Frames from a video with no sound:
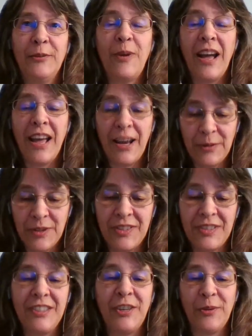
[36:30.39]
why I
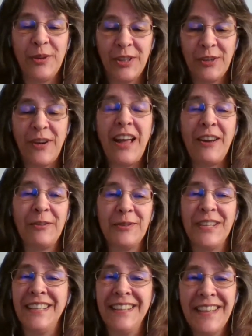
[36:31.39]
was, you know, on the
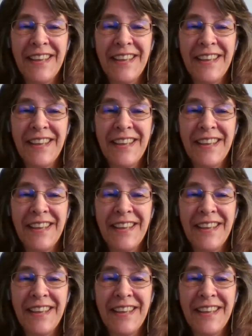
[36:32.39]
ground.